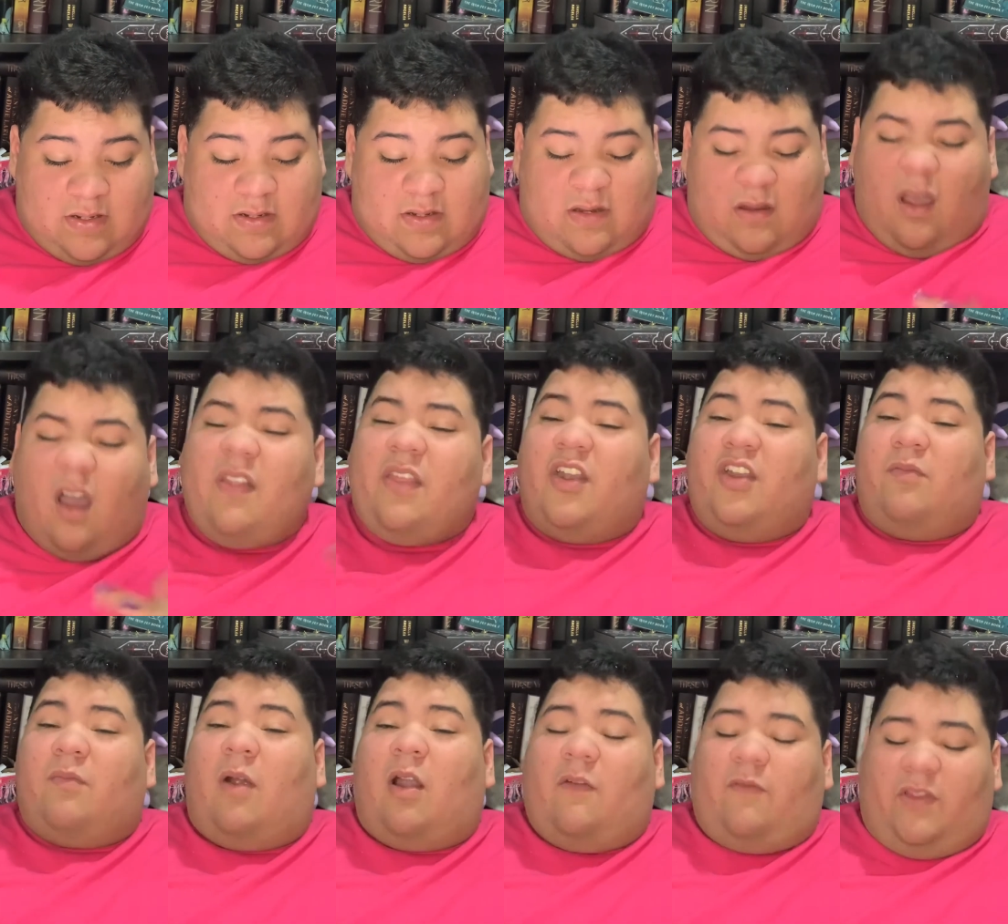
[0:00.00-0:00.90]
all the
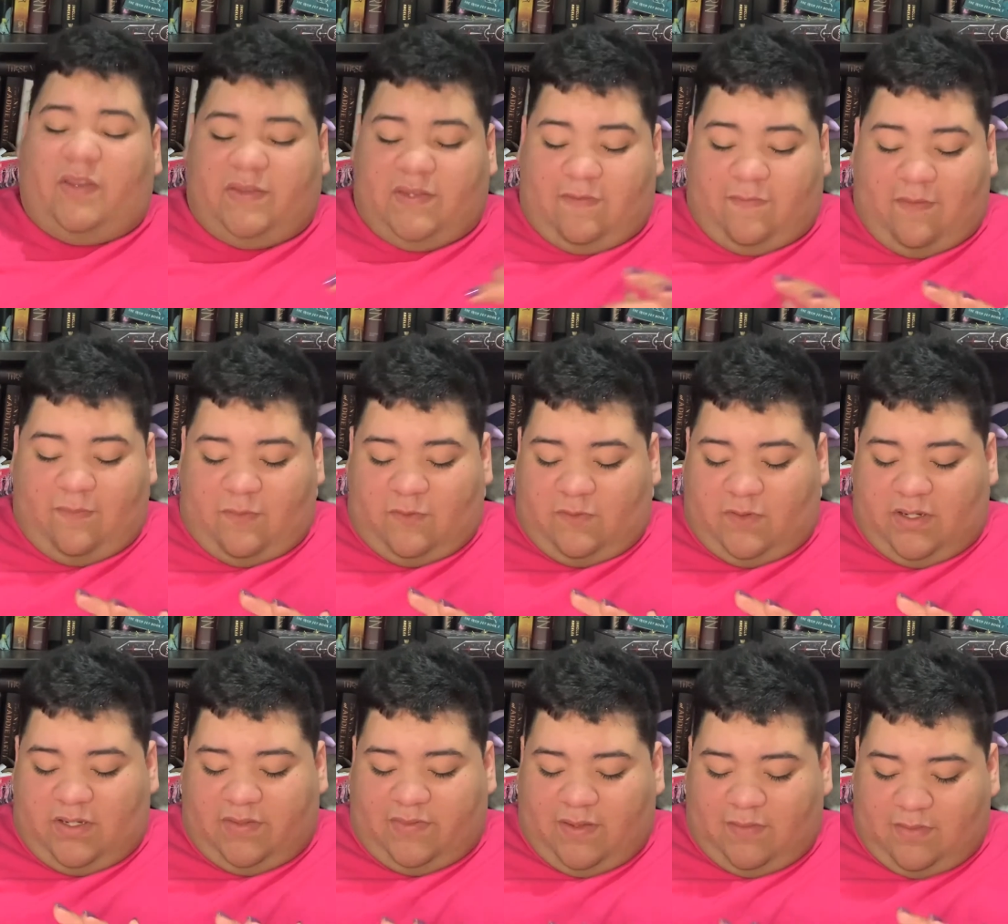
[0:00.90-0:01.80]
new Marvel stuff I've been
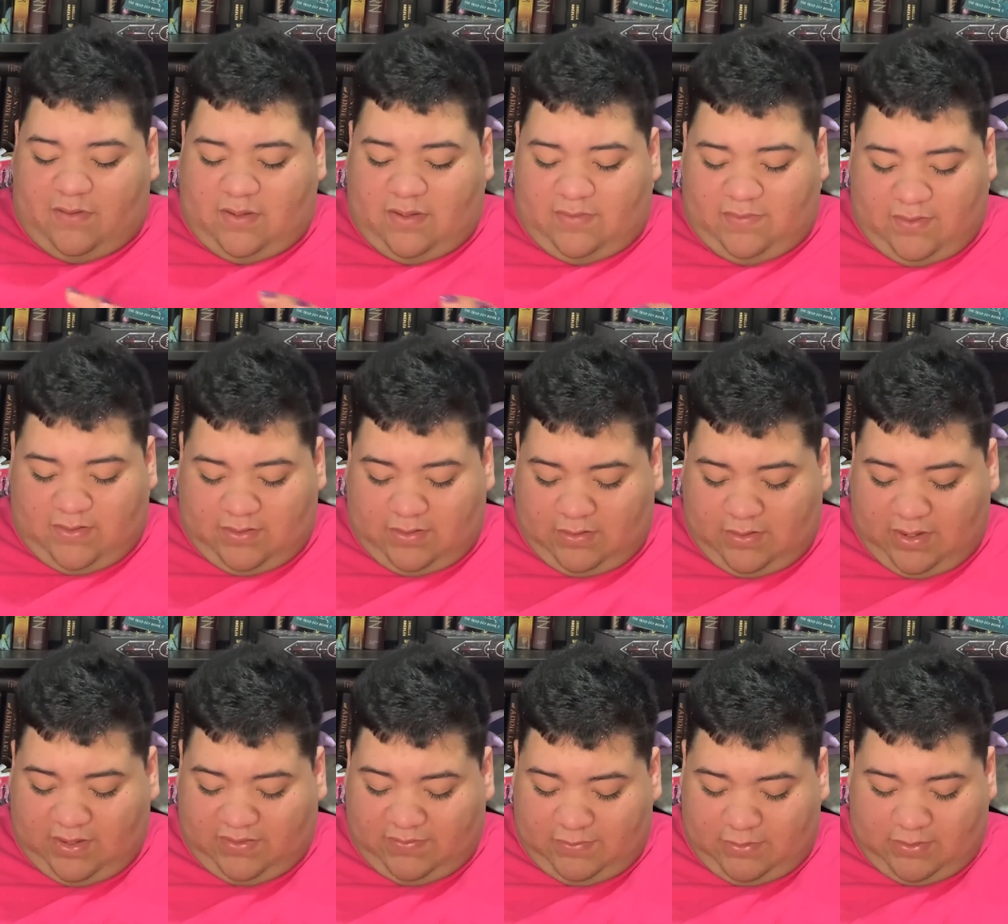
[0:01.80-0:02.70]
reading. So this is not,
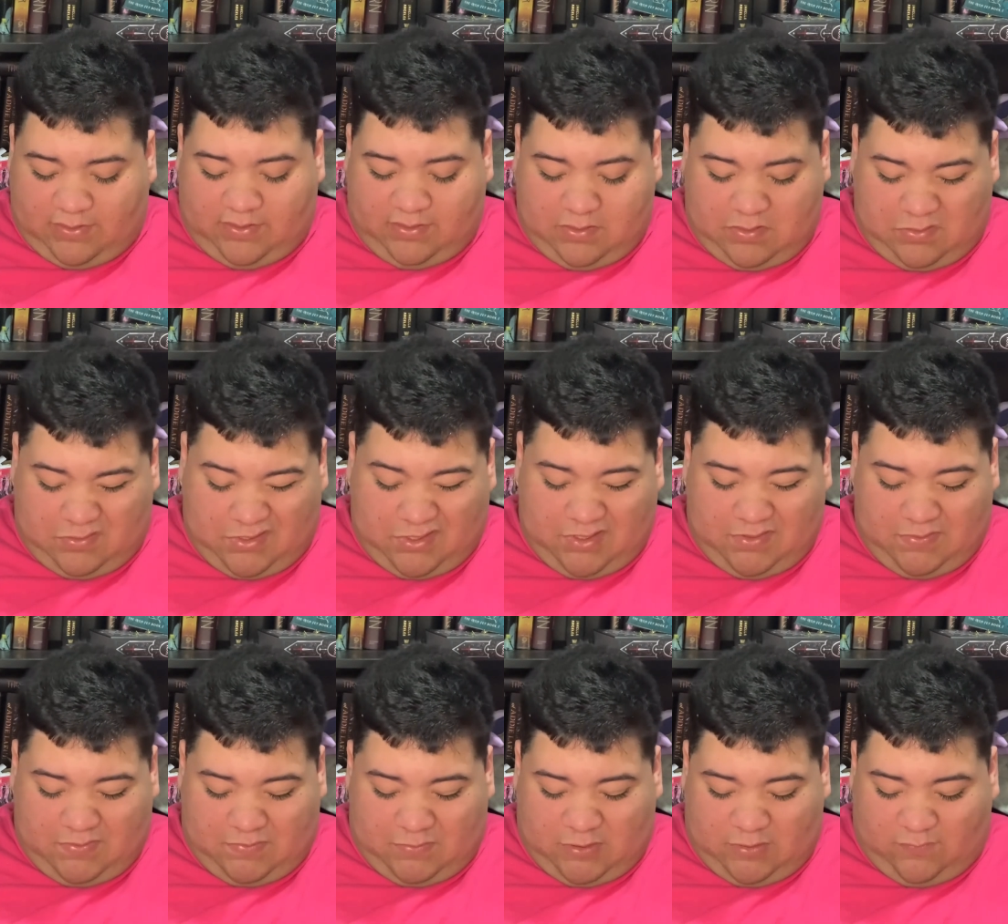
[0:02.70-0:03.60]
X-Men aren't the
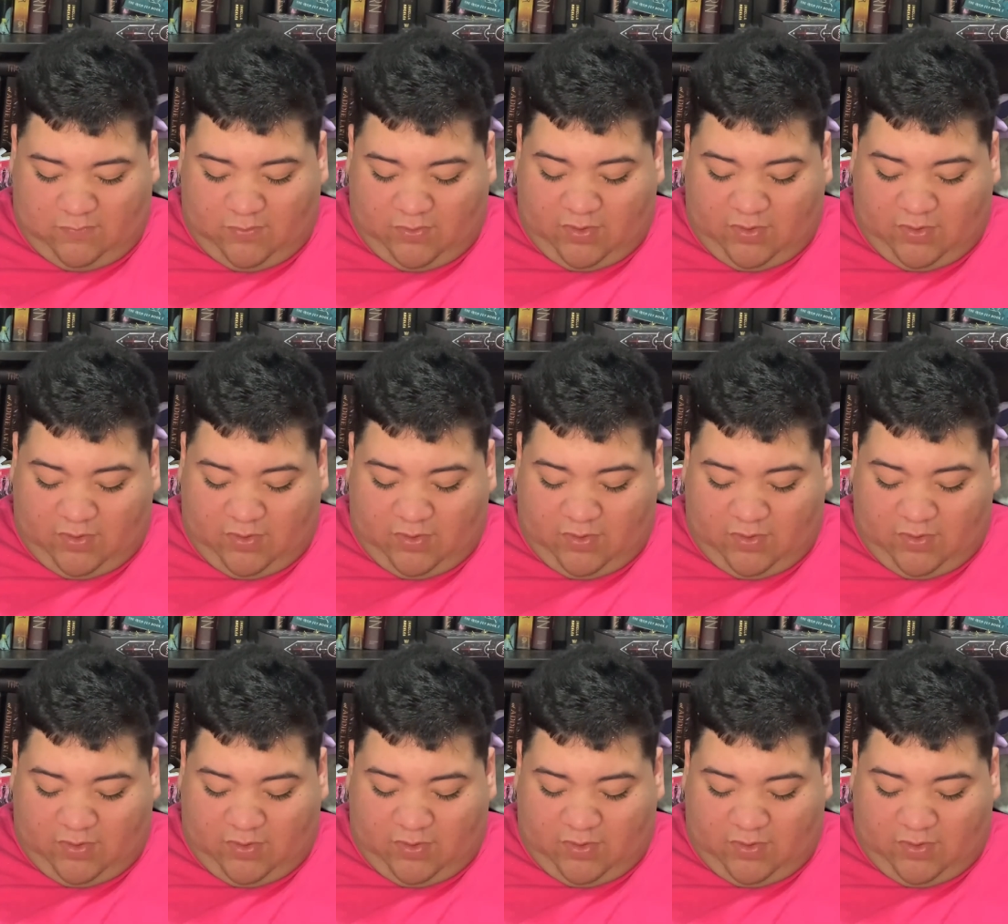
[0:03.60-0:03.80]
only Marvel. They're